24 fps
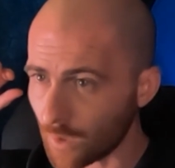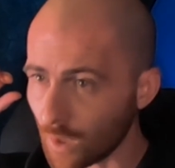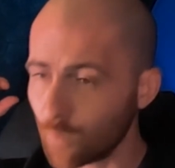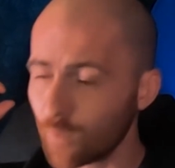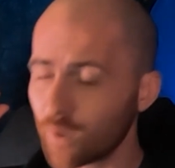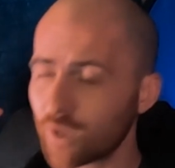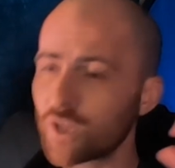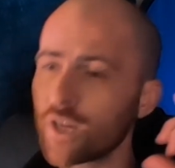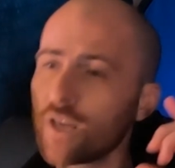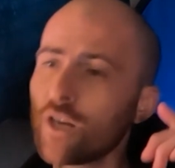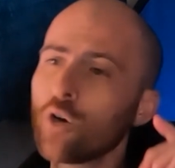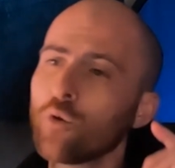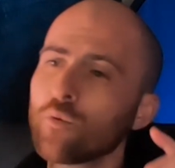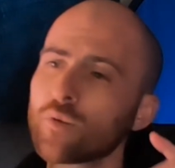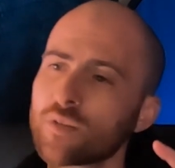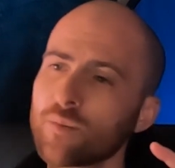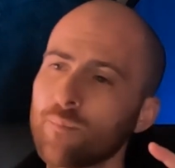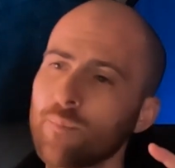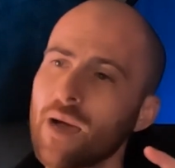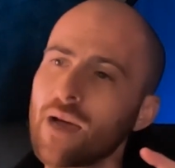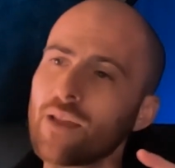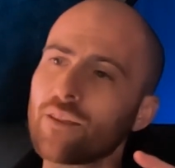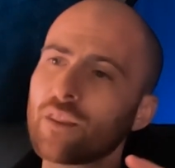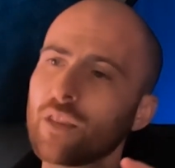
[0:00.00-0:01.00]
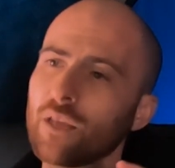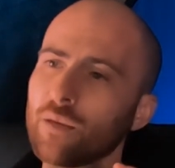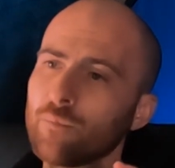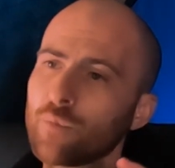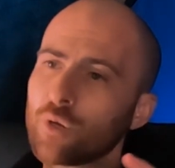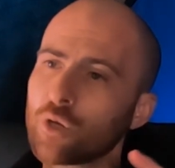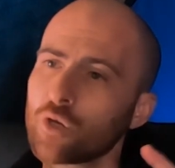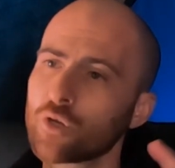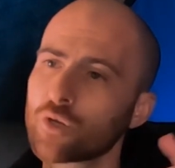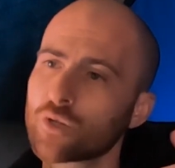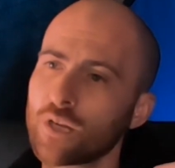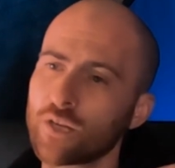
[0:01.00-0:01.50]
Which ain't always a bad thing,
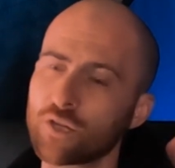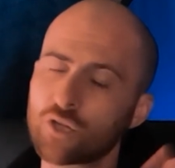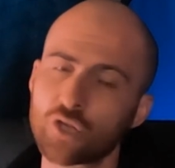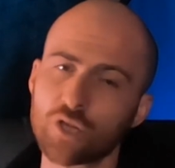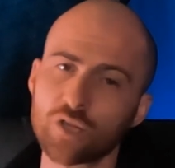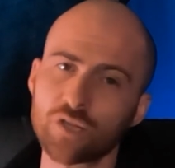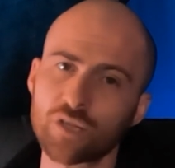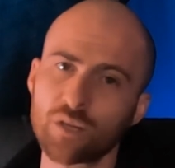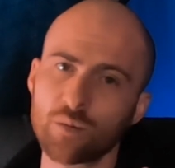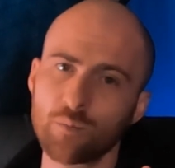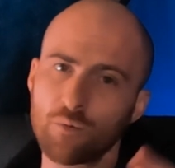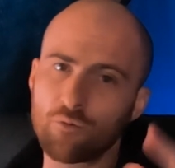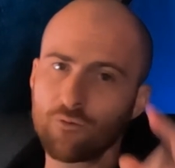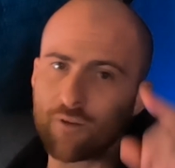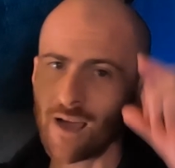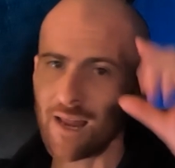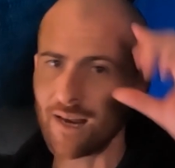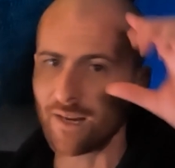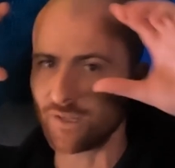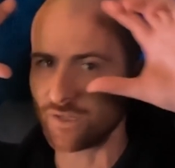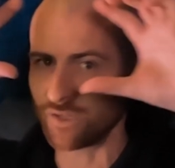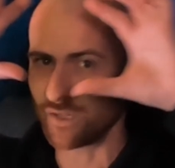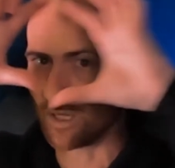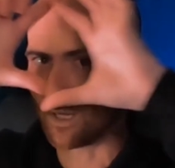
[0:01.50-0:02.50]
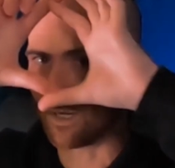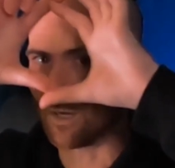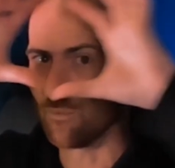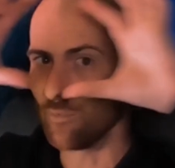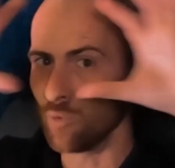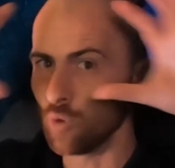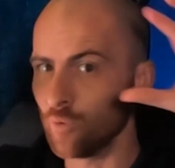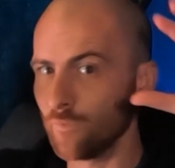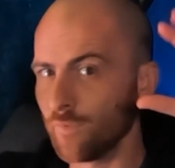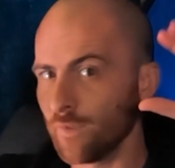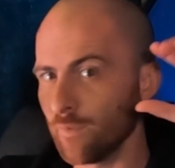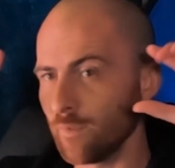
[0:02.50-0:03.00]
because, like, Justin Morales done a
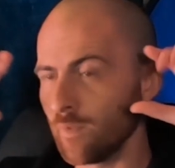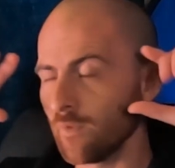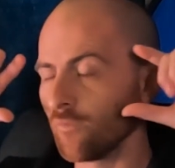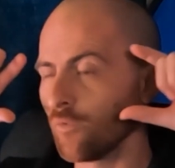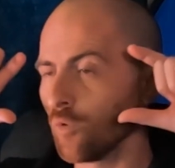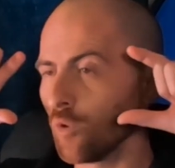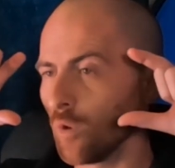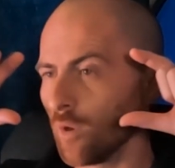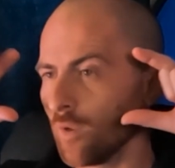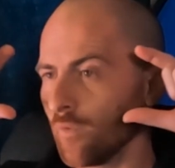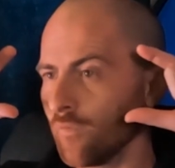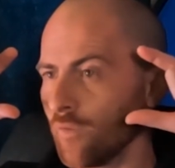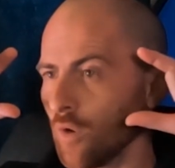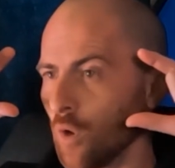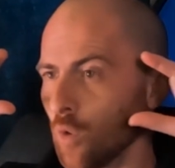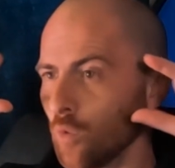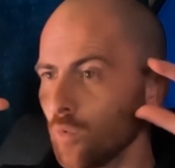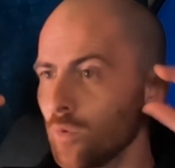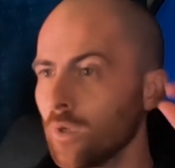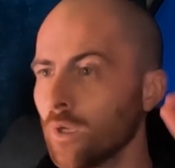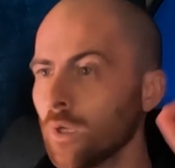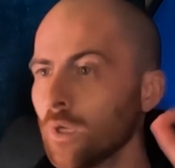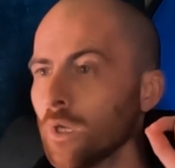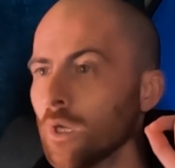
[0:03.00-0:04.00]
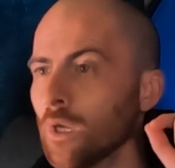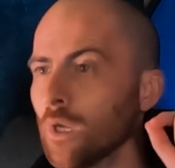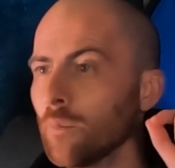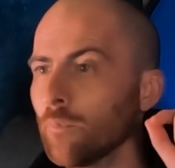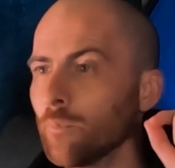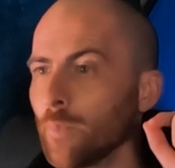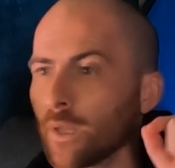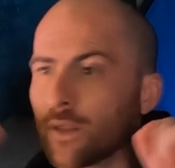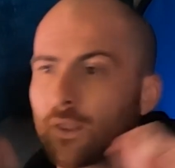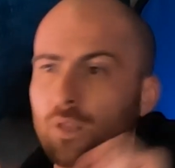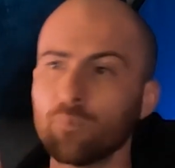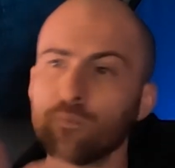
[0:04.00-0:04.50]
movie before on the phone,
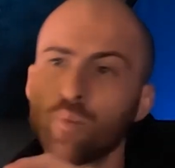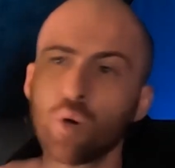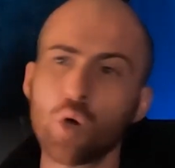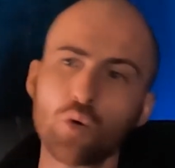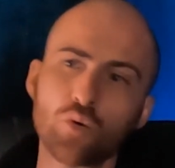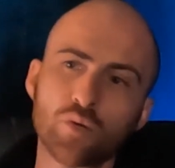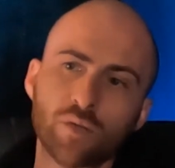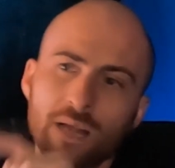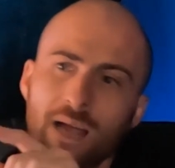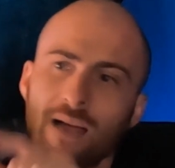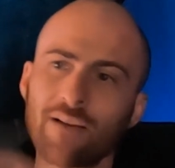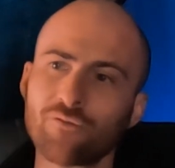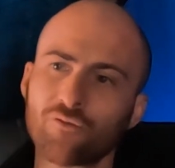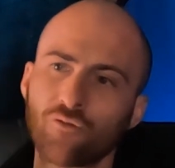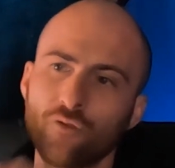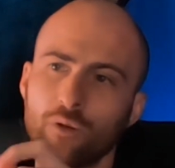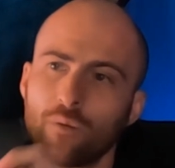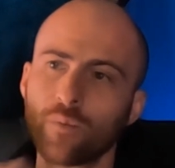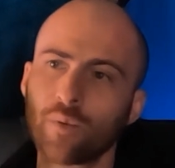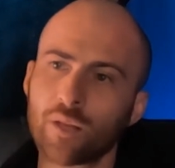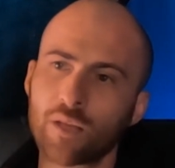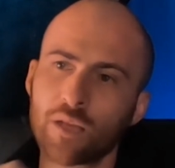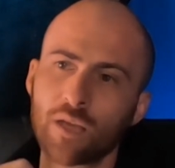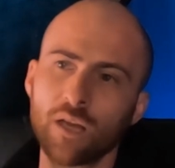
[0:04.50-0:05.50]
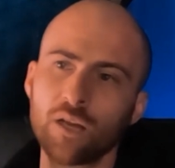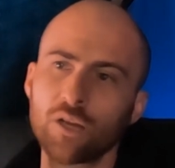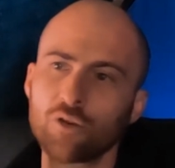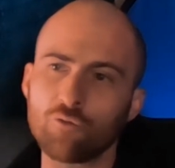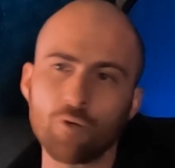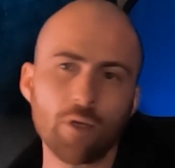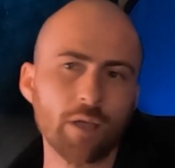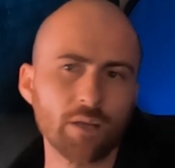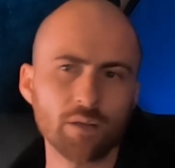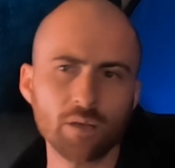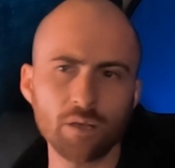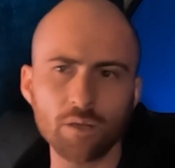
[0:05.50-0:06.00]
but the post after it with the colour
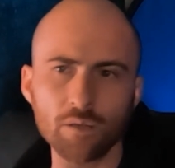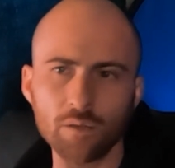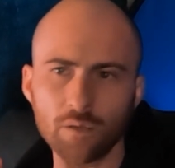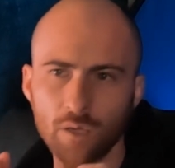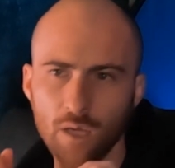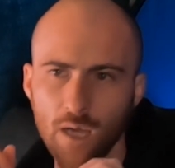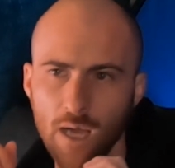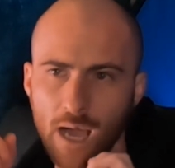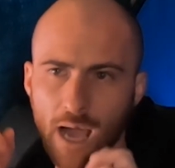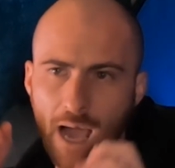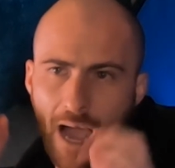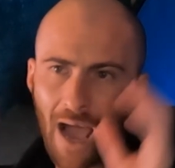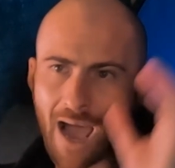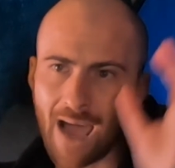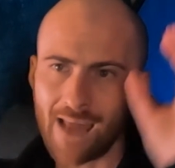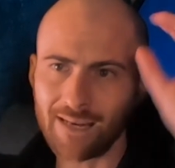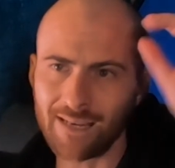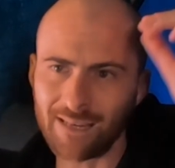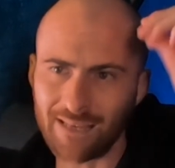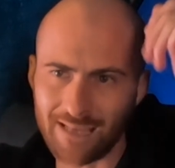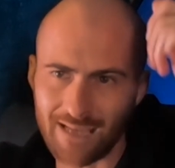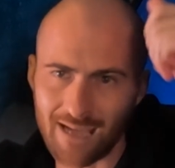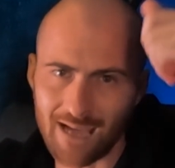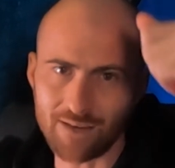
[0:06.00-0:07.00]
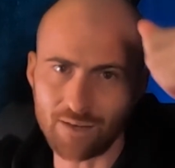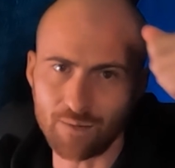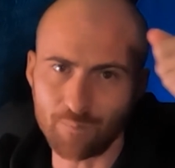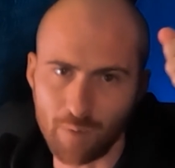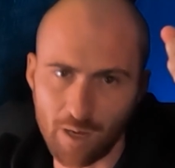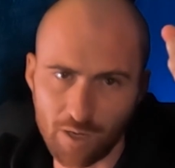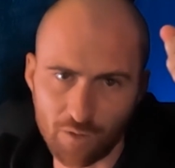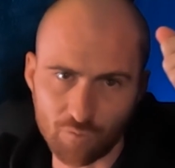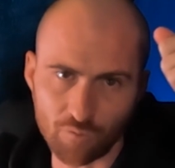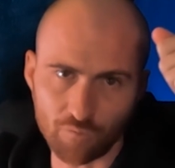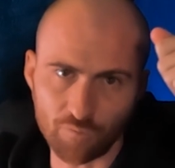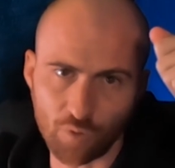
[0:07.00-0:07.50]
grading, and he had a
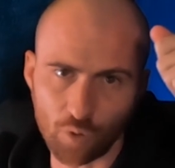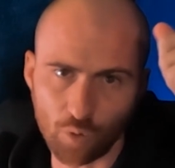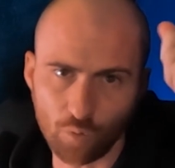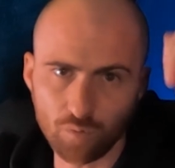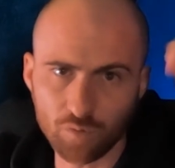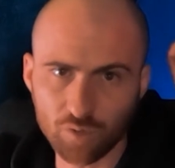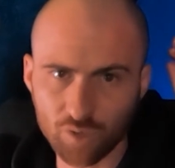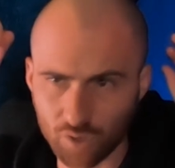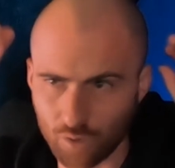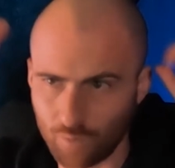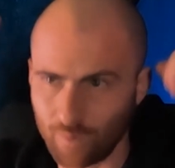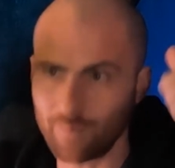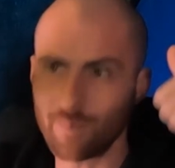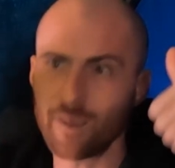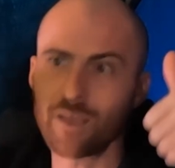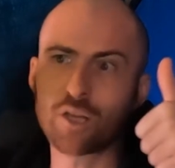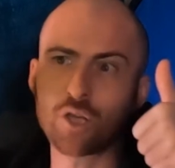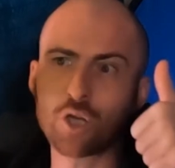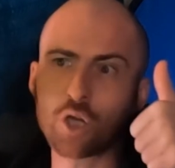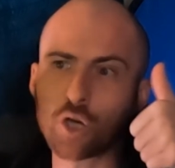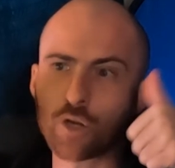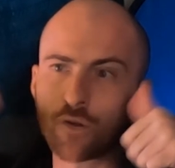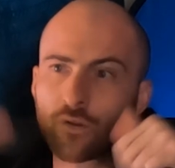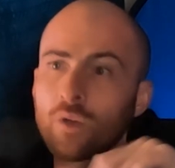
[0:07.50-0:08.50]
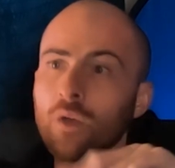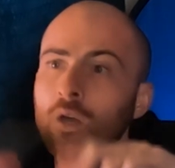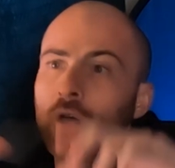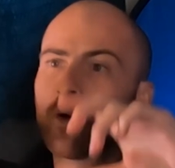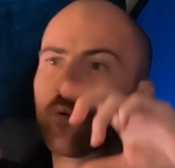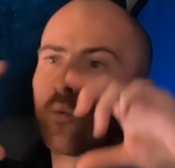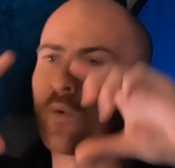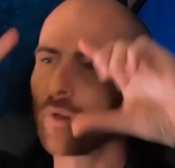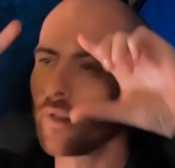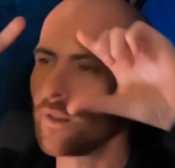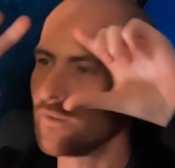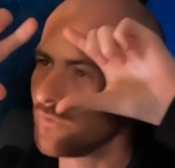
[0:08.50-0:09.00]
microphone, so he made it good.
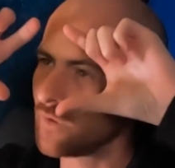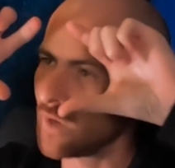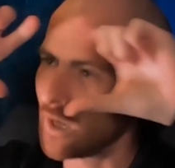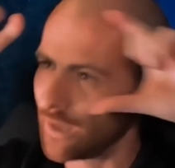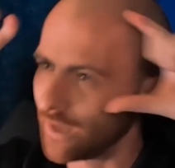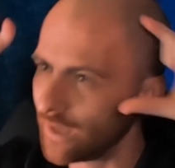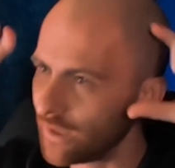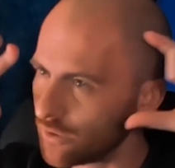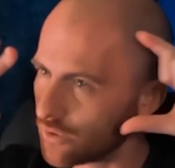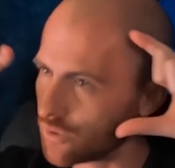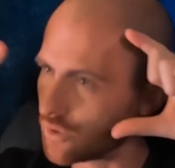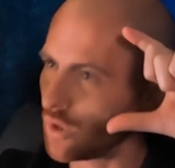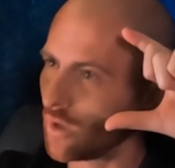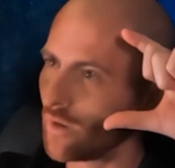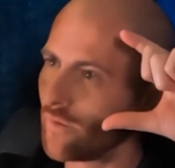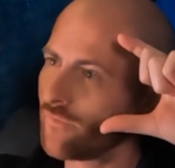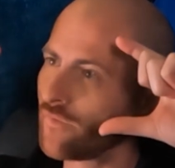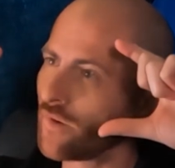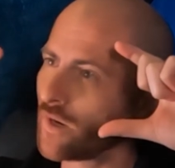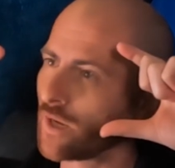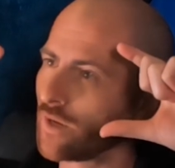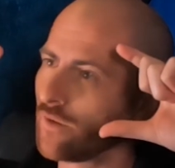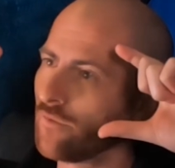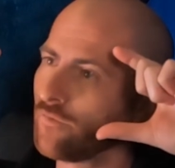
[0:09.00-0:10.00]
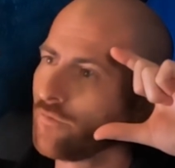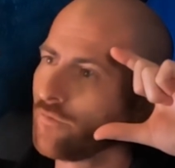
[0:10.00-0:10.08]
What they've done, they just got a fucking